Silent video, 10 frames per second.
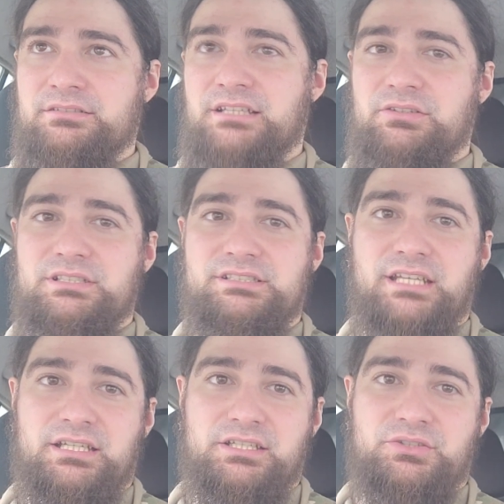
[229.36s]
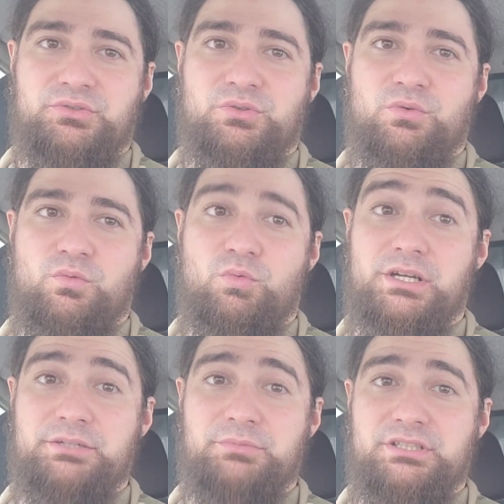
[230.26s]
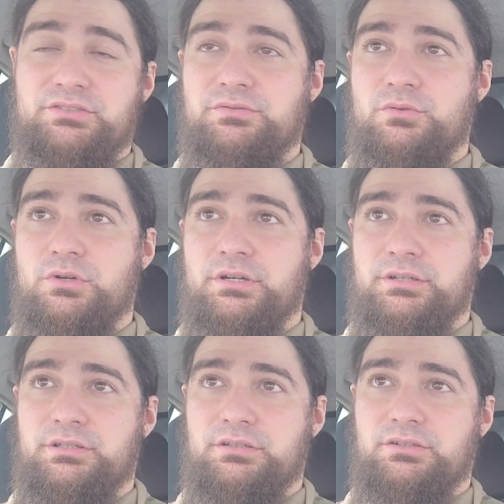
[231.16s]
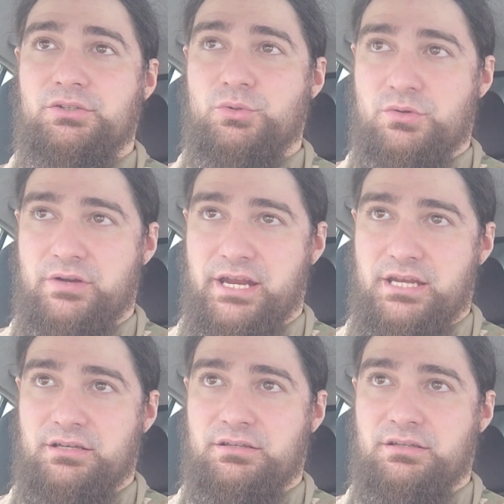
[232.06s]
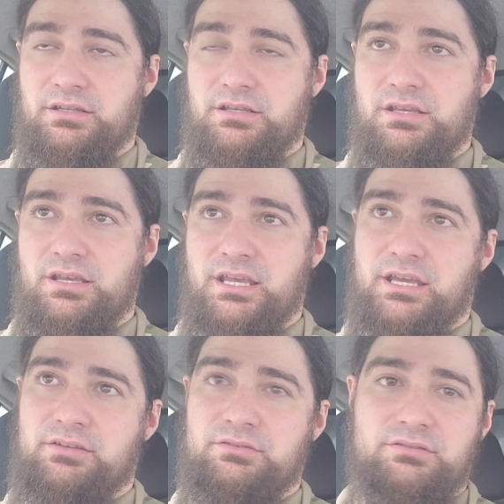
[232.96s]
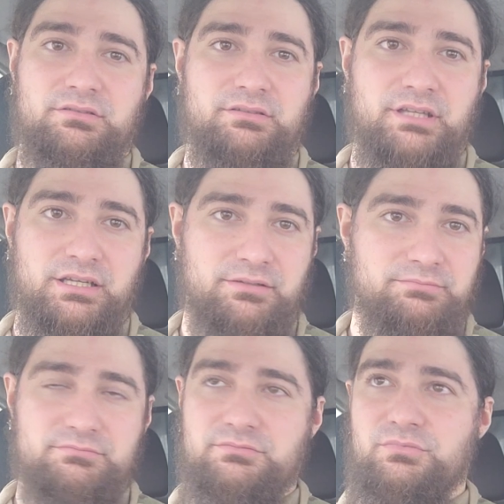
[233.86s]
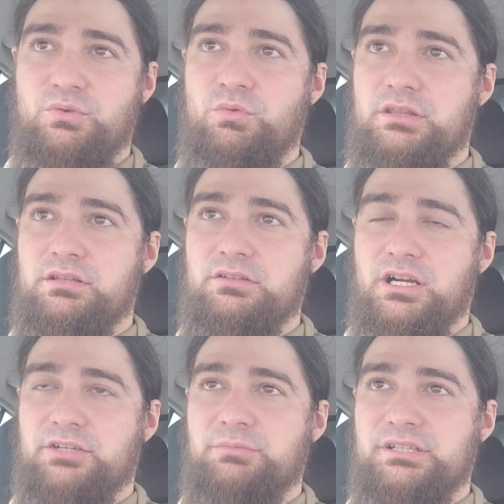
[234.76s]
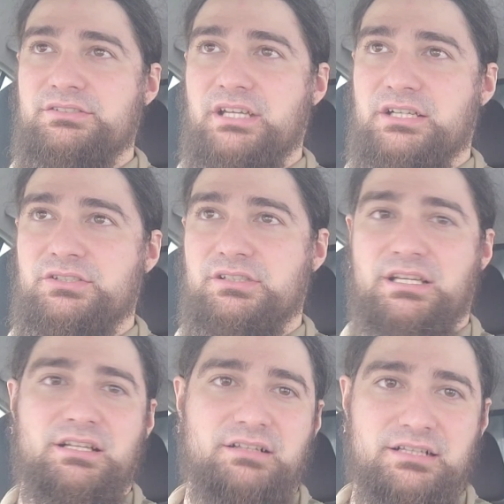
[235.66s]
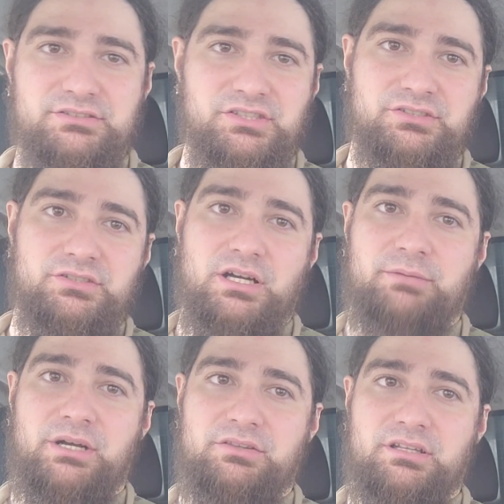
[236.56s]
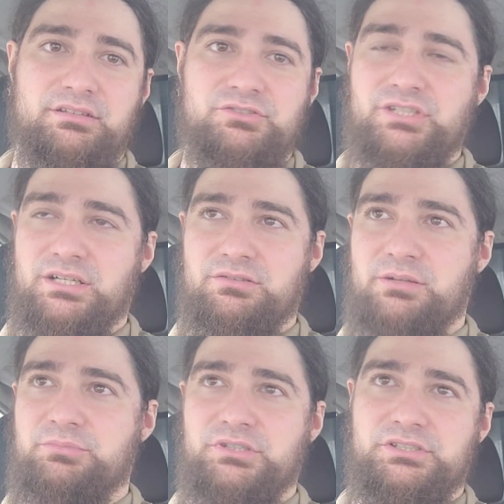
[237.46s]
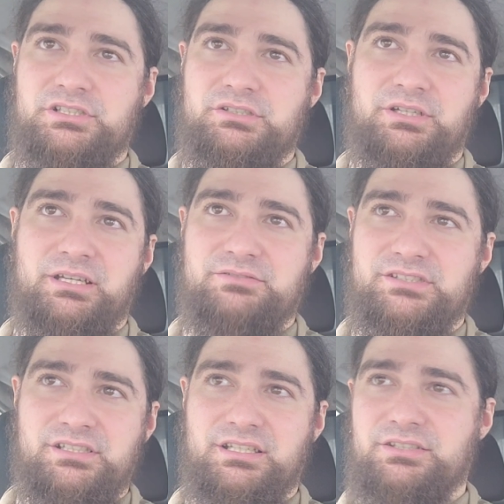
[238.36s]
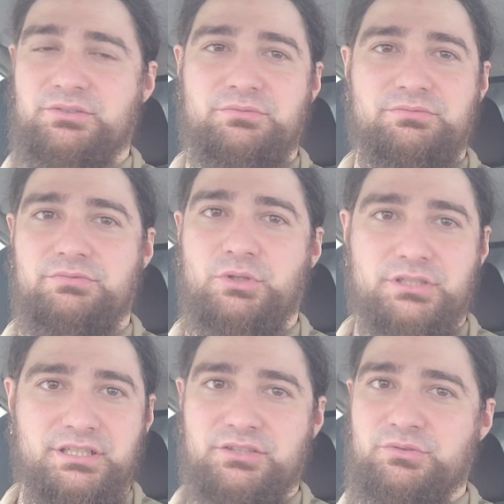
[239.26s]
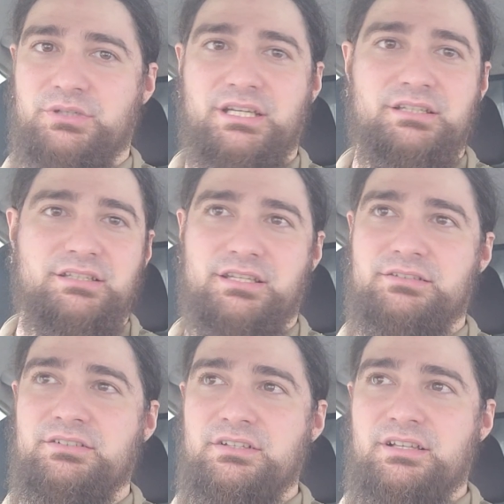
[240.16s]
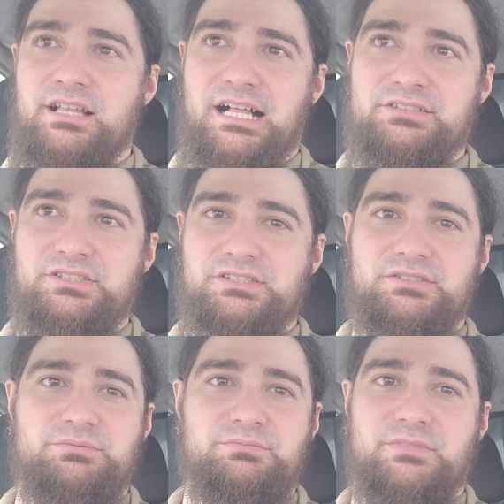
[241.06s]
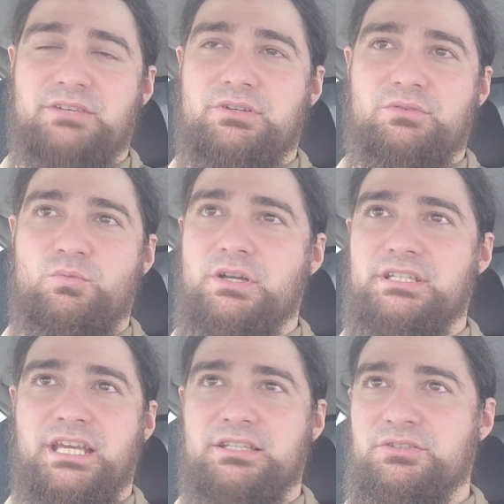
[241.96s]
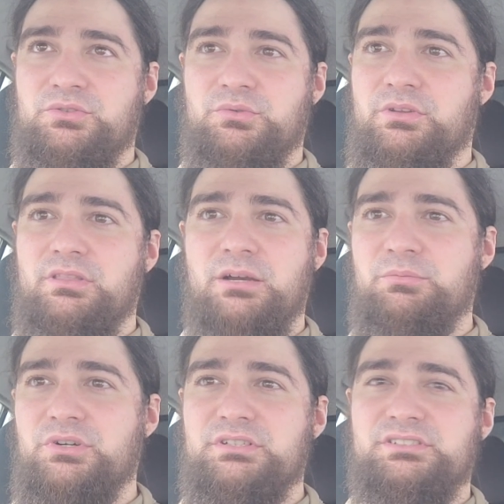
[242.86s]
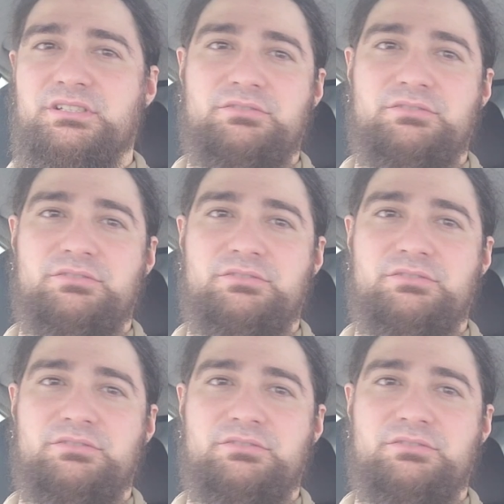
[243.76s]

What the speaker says: Now let's get into what it means for Ukraine and like what the documents actually. I'll just talk about that in general. I'm pretty sure you have seen it, you've looked into it, and I'll just even won't get into the numbers and